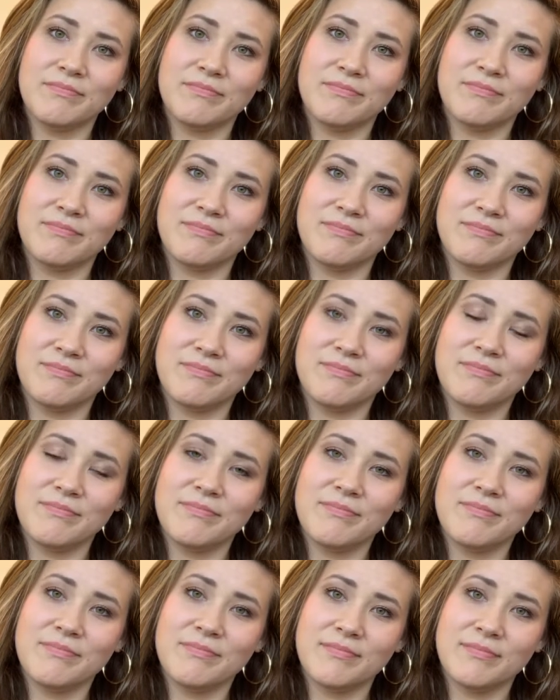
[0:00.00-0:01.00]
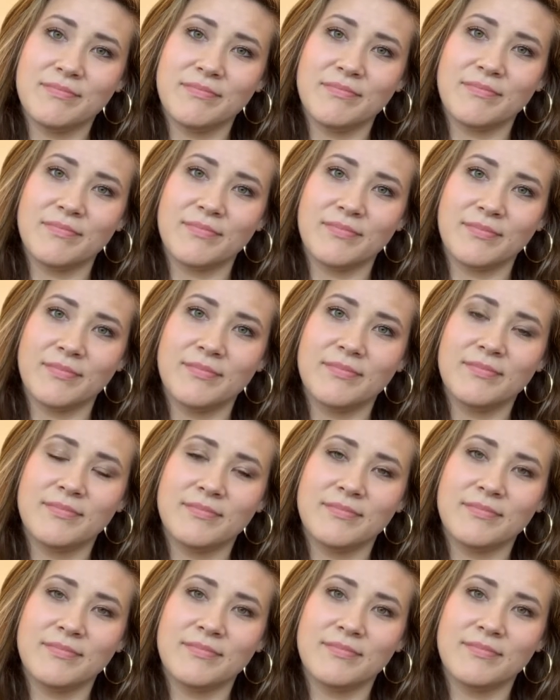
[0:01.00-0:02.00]

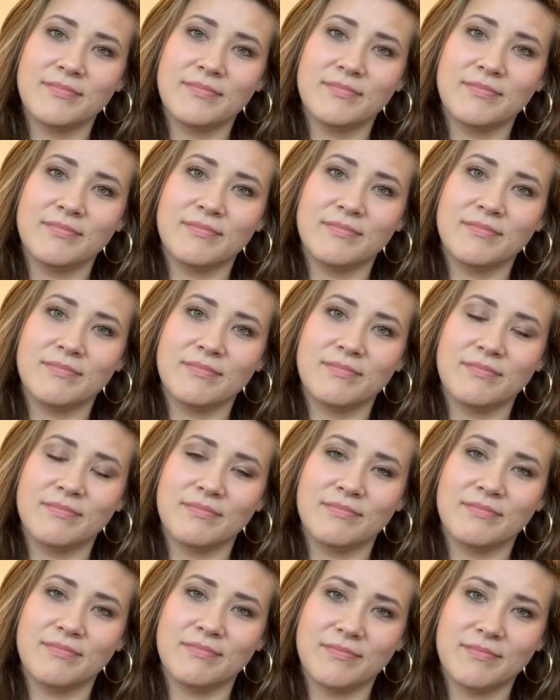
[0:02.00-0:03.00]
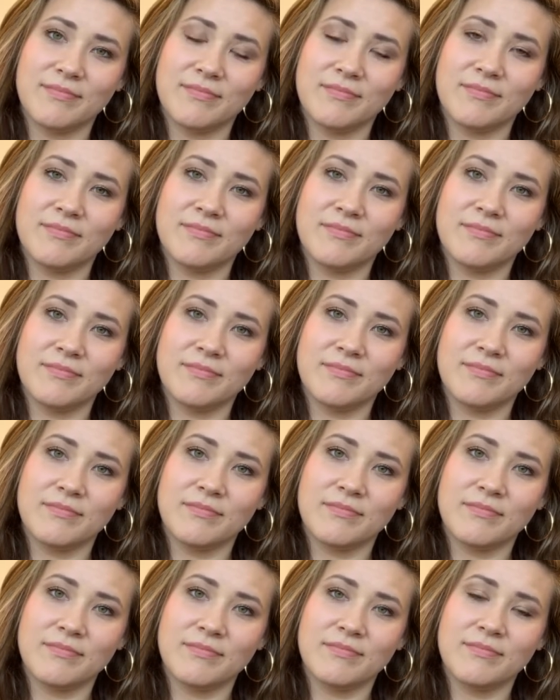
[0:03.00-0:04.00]

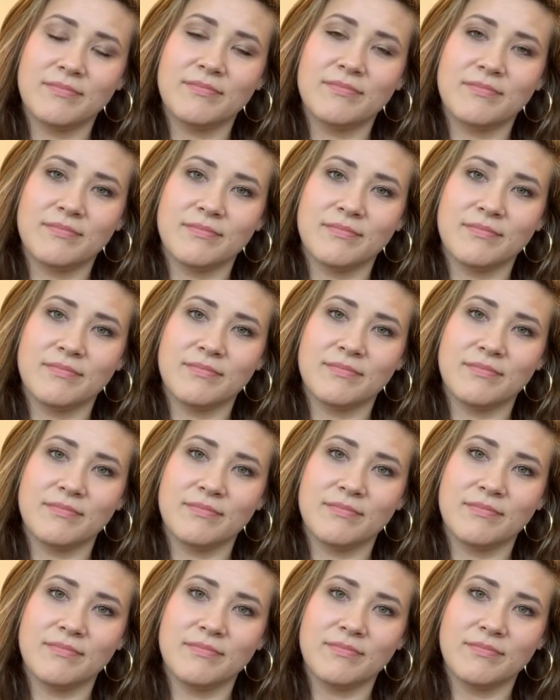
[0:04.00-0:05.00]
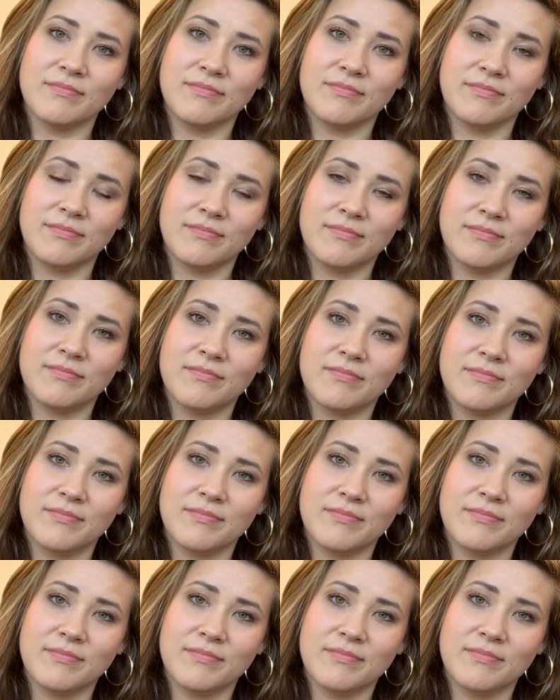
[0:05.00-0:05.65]
No words are spoken by the person on screen.